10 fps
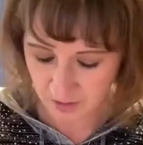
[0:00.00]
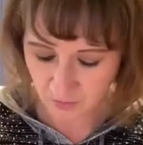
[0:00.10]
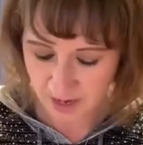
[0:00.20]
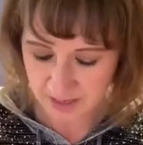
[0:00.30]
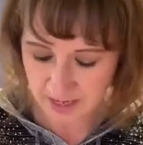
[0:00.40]

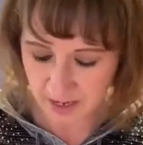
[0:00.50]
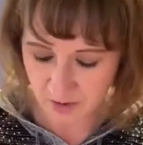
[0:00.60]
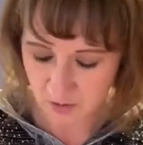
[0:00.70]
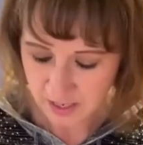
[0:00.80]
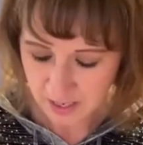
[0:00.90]
right
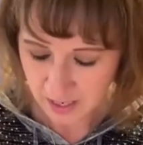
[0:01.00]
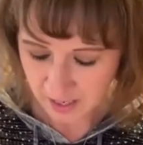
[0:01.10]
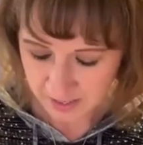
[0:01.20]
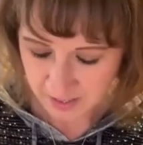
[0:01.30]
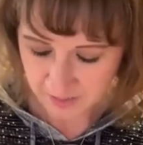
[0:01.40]
now,
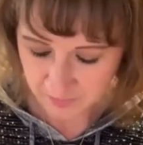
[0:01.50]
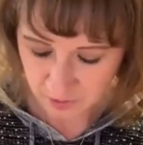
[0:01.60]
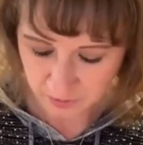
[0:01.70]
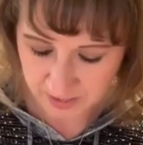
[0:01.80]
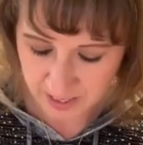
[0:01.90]
I am
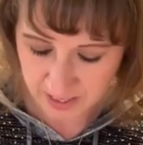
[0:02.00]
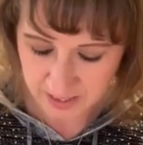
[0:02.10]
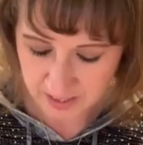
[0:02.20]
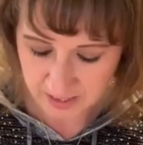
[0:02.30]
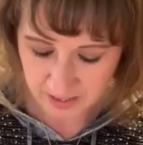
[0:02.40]

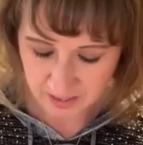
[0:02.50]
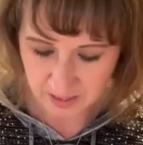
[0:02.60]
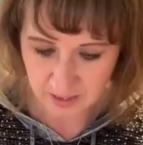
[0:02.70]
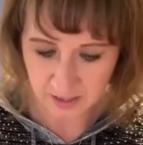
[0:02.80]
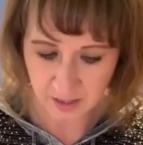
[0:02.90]
creating
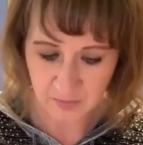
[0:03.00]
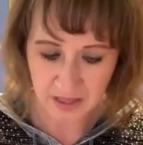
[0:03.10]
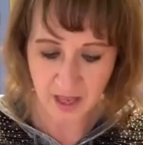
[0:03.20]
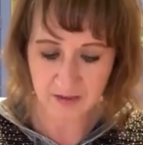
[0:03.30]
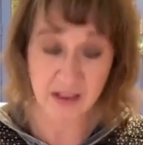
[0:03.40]
a
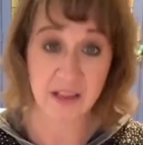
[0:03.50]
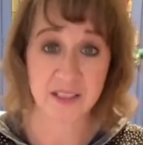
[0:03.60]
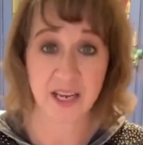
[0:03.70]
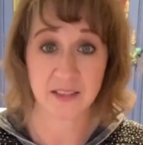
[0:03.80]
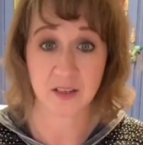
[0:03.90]
lot of
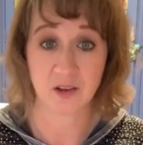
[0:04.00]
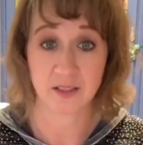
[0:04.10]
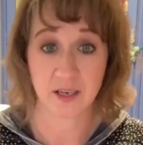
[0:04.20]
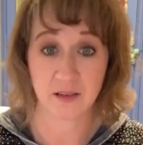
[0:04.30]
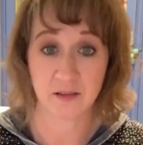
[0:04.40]
Valentine's
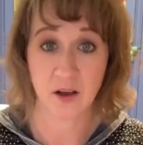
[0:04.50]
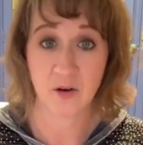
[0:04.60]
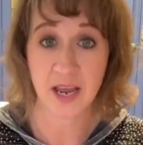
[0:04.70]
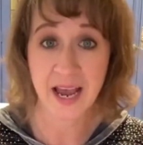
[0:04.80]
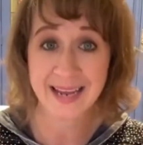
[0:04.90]
content.
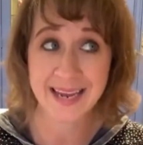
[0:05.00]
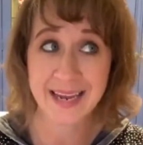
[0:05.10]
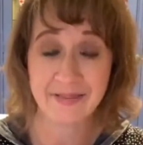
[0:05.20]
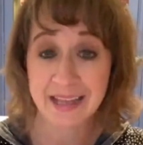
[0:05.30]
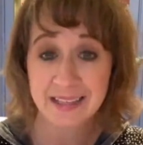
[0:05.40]
Okay,
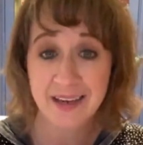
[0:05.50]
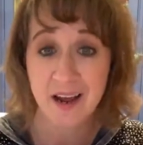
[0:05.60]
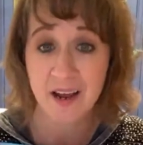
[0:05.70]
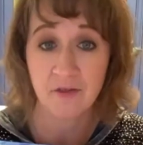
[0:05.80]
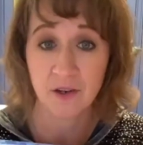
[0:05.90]
that's
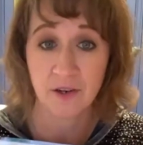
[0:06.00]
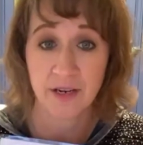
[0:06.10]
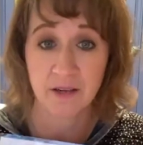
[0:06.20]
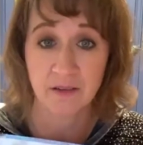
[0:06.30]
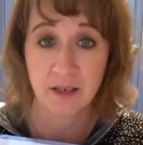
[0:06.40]
not
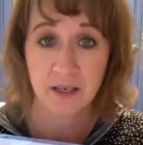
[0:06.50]
evergreen.